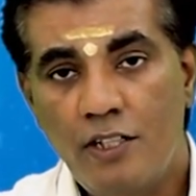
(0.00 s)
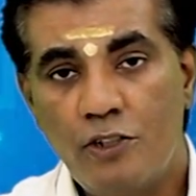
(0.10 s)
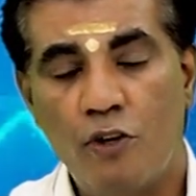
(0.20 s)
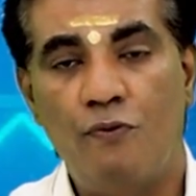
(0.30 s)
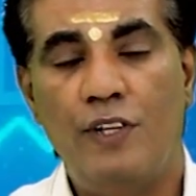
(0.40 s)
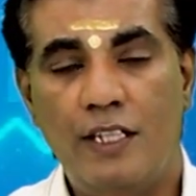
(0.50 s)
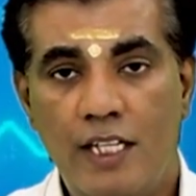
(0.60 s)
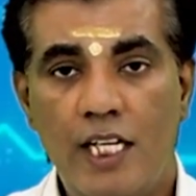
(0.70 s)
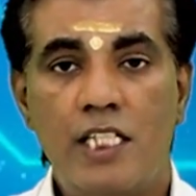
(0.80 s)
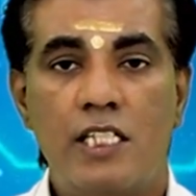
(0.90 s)
So, with
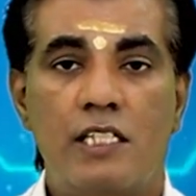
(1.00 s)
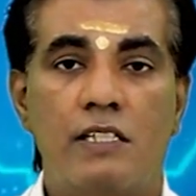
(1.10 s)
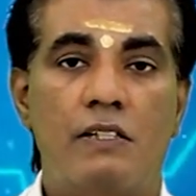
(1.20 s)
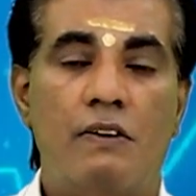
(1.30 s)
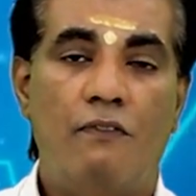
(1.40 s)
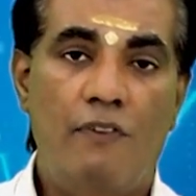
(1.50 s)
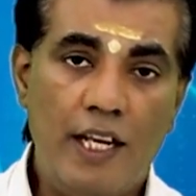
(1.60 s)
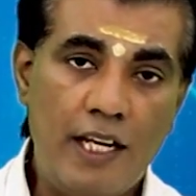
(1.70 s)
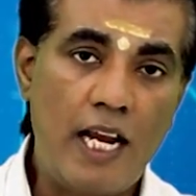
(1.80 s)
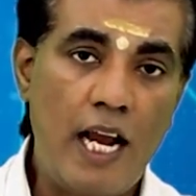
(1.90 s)
this, we
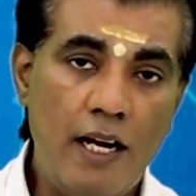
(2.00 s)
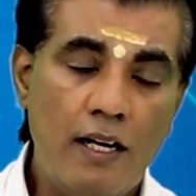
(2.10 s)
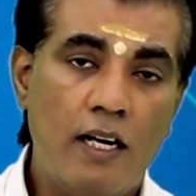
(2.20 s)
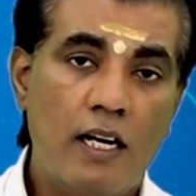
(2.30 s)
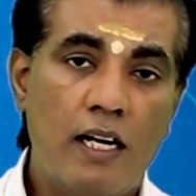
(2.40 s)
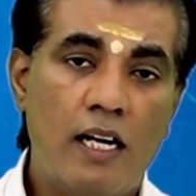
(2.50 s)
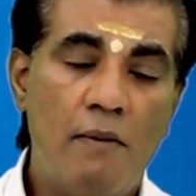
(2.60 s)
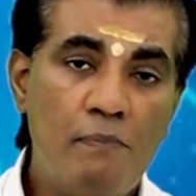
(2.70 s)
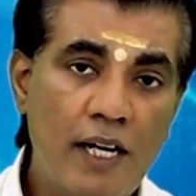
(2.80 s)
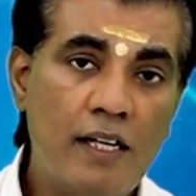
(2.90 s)
can
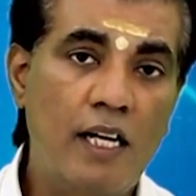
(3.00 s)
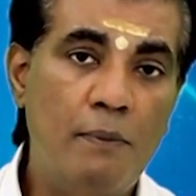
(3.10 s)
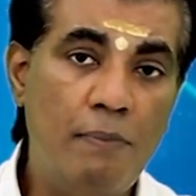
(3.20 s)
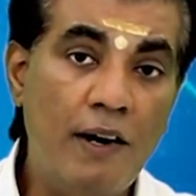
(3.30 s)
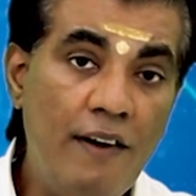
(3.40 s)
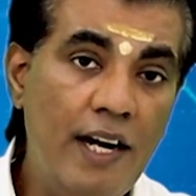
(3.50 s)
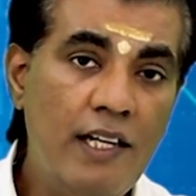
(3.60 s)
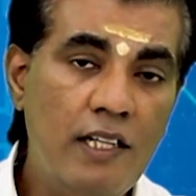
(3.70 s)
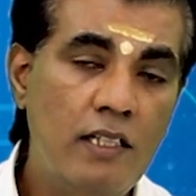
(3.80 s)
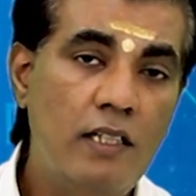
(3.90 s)
completely
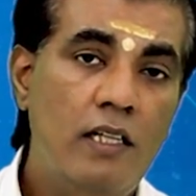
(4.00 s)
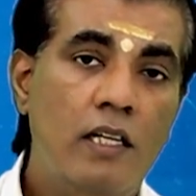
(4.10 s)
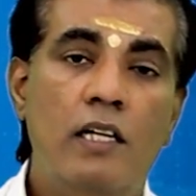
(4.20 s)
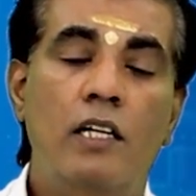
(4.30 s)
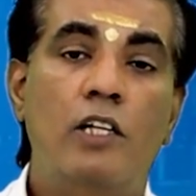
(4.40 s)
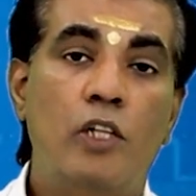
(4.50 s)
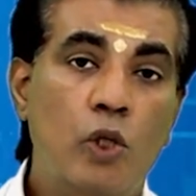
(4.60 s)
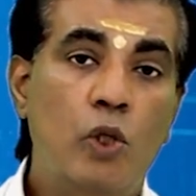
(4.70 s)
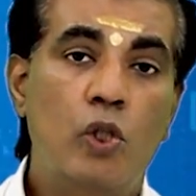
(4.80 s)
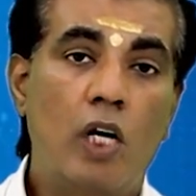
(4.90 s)
prevent,
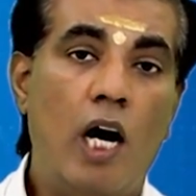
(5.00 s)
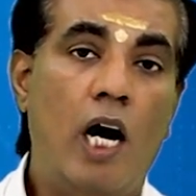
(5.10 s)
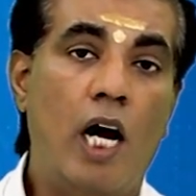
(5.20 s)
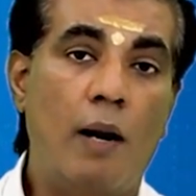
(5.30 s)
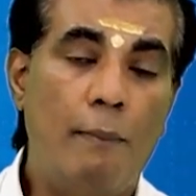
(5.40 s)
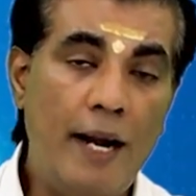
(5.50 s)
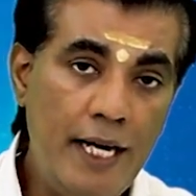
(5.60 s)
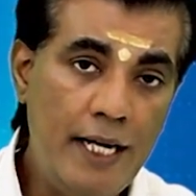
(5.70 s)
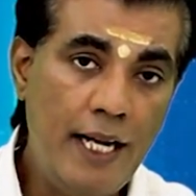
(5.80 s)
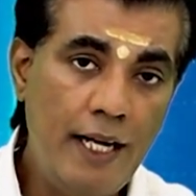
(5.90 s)
cure or
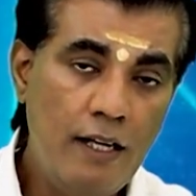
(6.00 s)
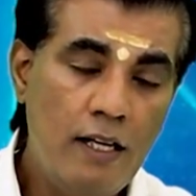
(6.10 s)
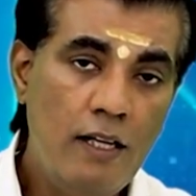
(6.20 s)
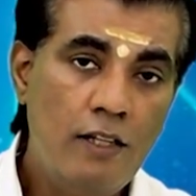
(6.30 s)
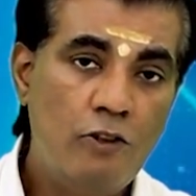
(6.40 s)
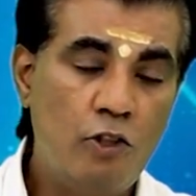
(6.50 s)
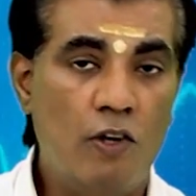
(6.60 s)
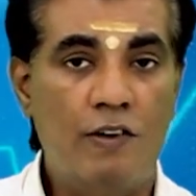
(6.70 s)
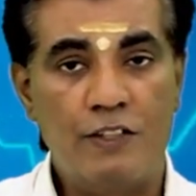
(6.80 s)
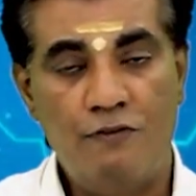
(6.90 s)
maintain through
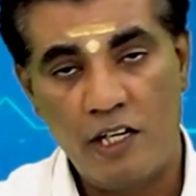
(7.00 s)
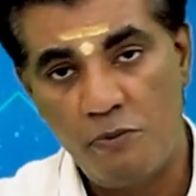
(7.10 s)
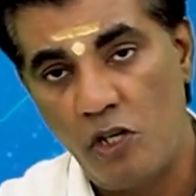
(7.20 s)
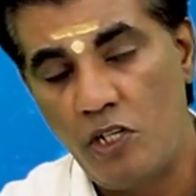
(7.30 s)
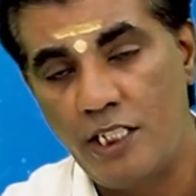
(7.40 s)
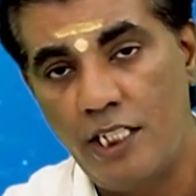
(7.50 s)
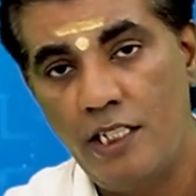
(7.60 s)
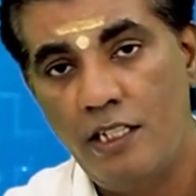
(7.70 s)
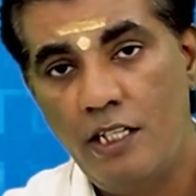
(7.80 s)
our vermology.